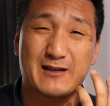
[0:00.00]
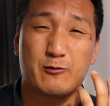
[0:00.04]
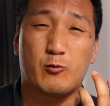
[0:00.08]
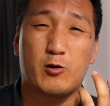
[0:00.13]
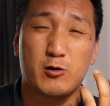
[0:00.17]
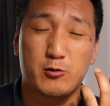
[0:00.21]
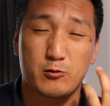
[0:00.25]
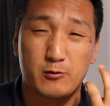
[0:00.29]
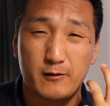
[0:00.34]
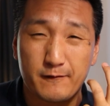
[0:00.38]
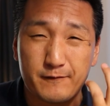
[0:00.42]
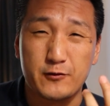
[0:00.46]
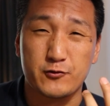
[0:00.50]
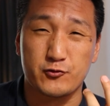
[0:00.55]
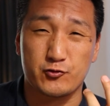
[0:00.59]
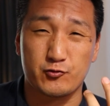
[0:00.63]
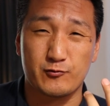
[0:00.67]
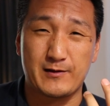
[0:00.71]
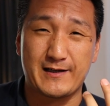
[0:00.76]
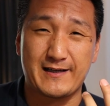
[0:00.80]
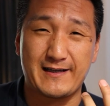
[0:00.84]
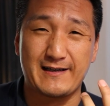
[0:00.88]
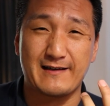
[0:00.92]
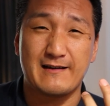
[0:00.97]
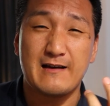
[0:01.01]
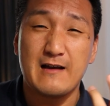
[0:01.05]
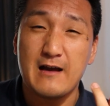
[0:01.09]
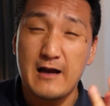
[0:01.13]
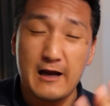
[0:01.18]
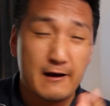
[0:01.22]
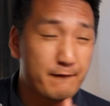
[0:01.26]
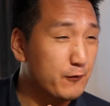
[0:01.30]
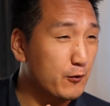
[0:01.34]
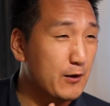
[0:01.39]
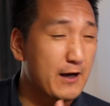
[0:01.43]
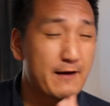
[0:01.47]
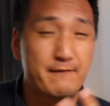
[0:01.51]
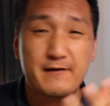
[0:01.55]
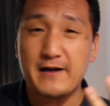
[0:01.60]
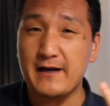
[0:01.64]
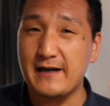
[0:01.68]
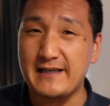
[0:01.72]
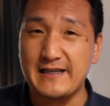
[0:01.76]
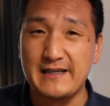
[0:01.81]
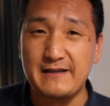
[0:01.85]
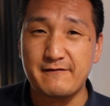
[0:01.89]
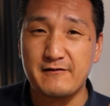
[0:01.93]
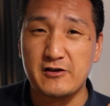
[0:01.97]
of water if you're having
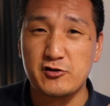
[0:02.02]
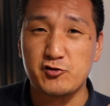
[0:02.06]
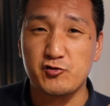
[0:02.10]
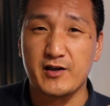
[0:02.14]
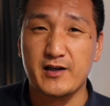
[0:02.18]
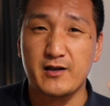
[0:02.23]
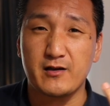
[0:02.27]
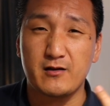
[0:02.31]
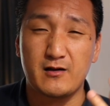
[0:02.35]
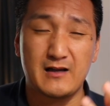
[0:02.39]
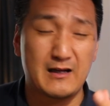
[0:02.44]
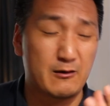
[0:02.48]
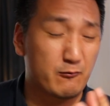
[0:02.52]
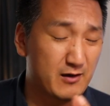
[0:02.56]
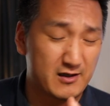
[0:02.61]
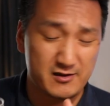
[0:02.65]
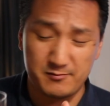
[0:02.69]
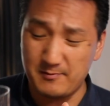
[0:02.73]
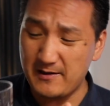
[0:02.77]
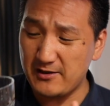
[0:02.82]
an evening drinking a lot of wines.